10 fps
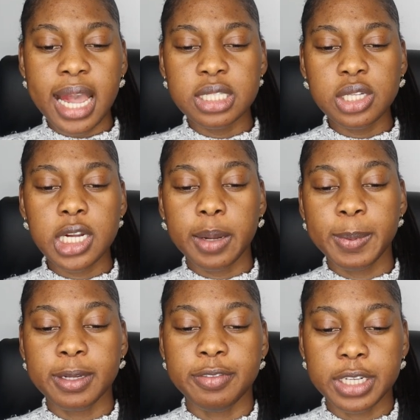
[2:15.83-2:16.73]
I saw a
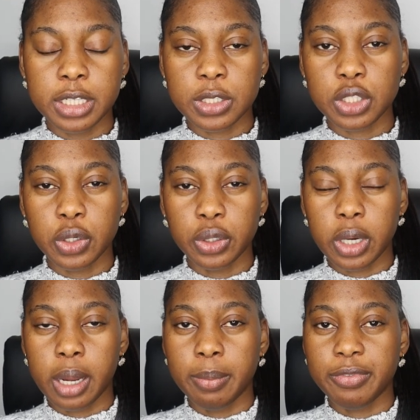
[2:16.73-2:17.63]
couple of videos
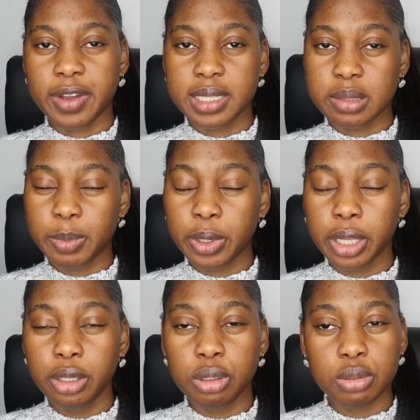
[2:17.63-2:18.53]
on um,
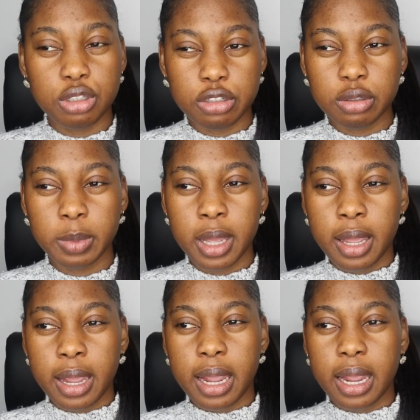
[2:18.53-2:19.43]
Facebook and YouTube
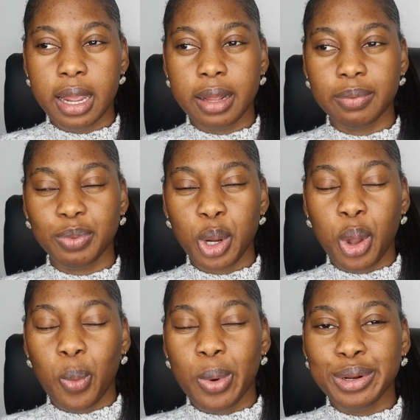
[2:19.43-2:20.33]
and
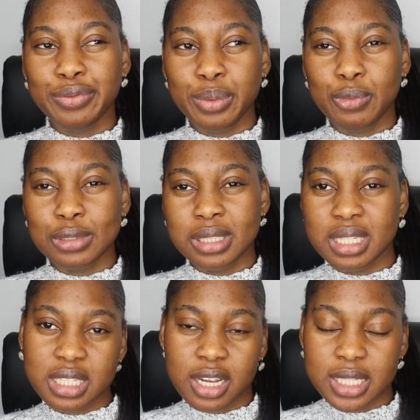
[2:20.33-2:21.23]
one of the most
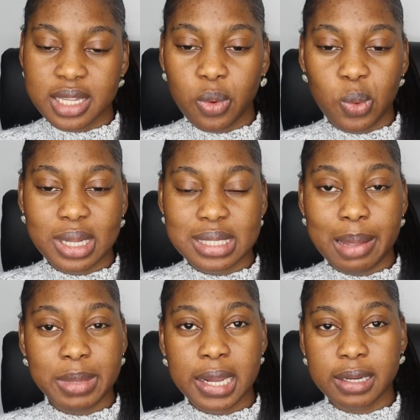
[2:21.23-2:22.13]
disgusting ones
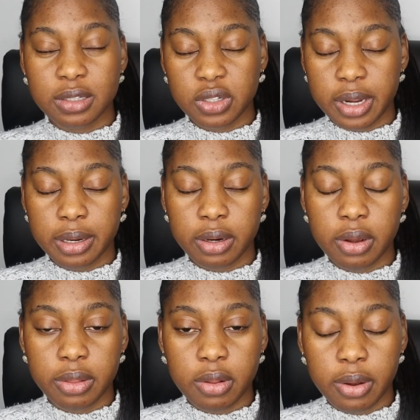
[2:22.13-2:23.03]
i'm not gonna share that
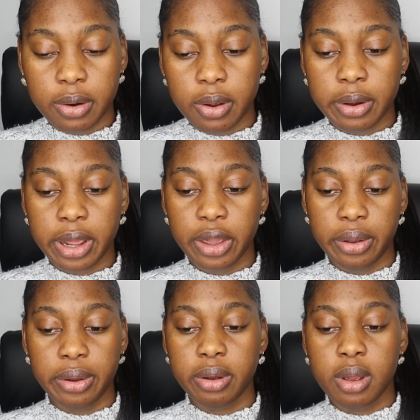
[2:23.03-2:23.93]
on on on
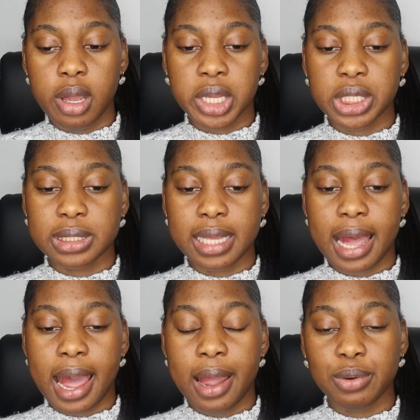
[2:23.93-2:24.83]
here because
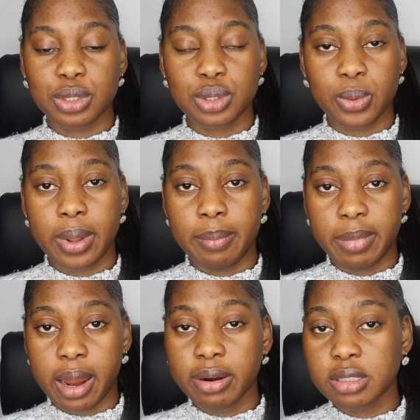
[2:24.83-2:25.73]
i was so
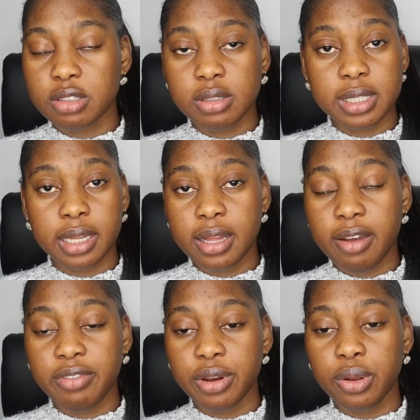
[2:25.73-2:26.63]
embarrassed to look at
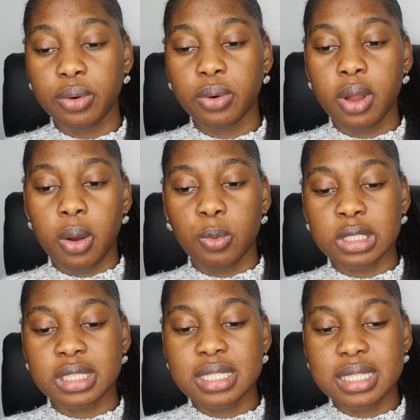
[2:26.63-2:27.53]
that video
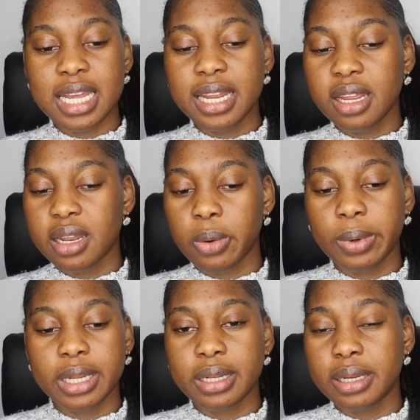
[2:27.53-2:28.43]
was this lady that
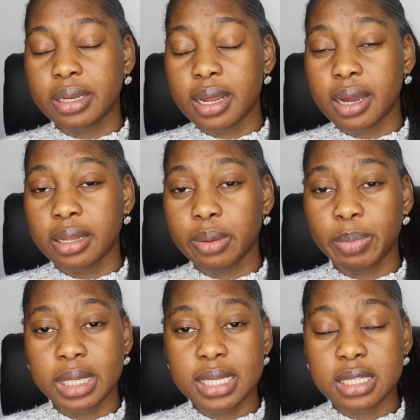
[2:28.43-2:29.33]
would uh, the
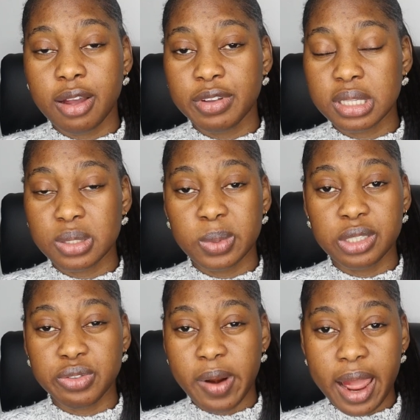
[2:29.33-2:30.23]
police officers
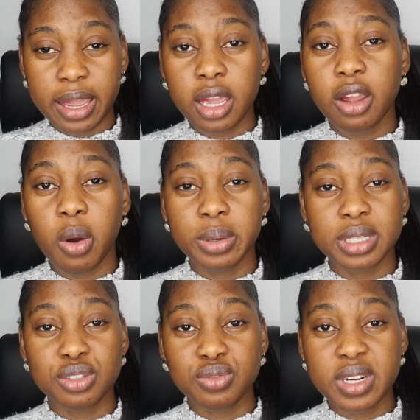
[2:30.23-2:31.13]
were dragging on
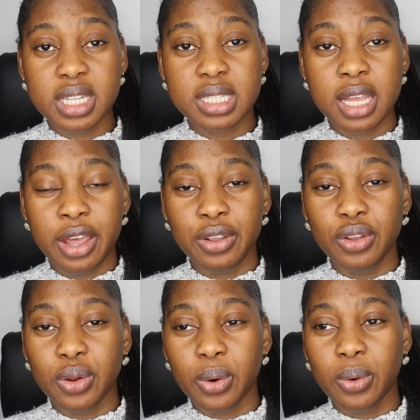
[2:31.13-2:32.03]
the streets
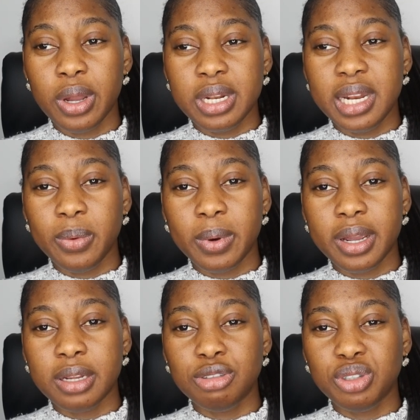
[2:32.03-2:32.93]
you know they
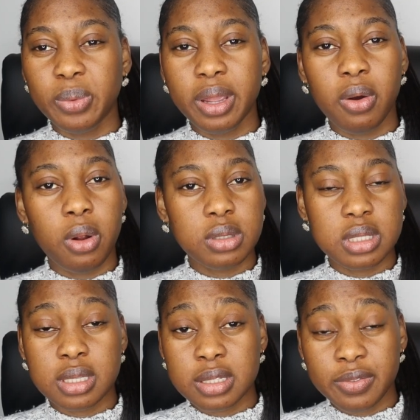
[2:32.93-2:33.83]
were doing all
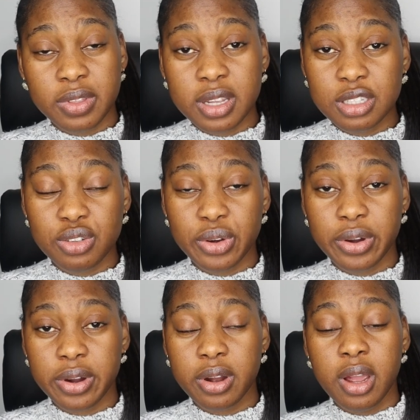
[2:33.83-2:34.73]
sorts of things to
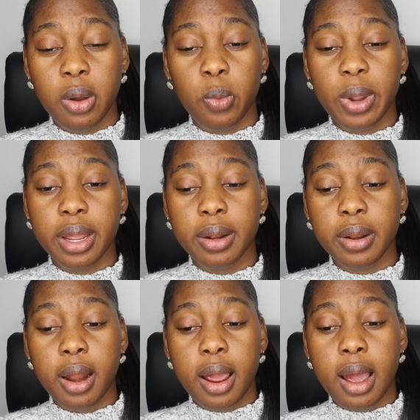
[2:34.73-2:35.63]
her when